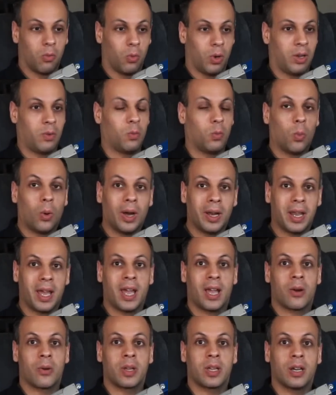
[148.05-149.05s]
In what
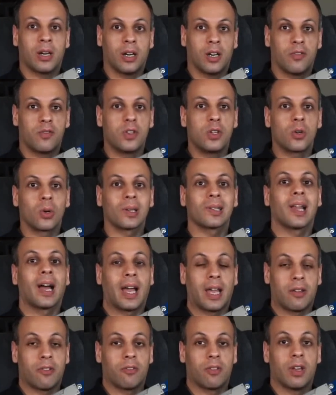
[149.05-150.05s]
area of your
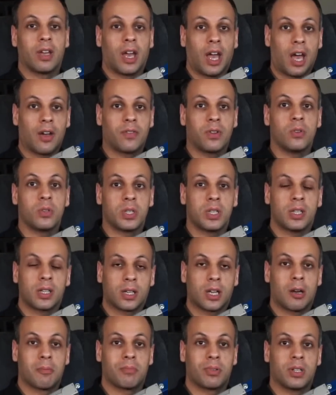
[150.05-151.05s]
life have you seen a
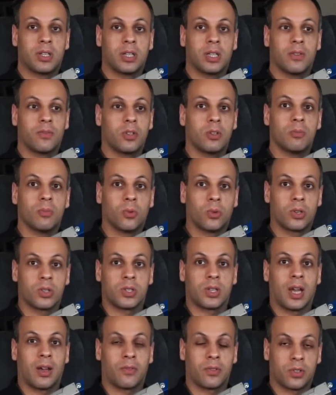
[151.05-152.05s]
company give you more
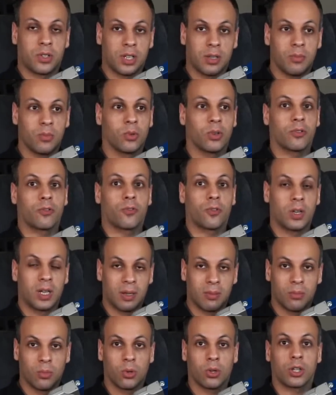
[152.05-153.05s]
sovereignty, more
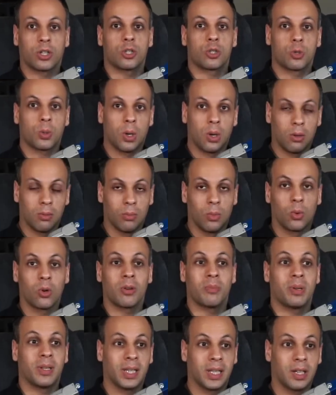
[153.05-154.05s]
freedom, more control, more
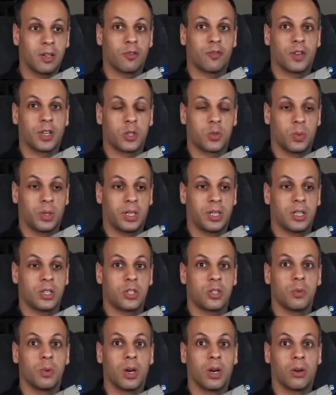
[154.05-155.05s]
ability to fix what it
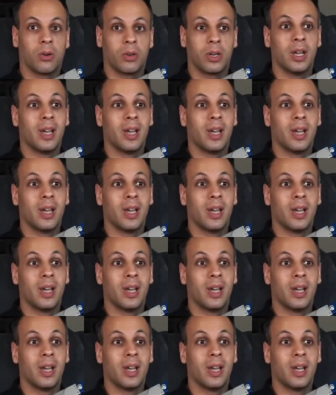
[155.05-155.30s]
is you own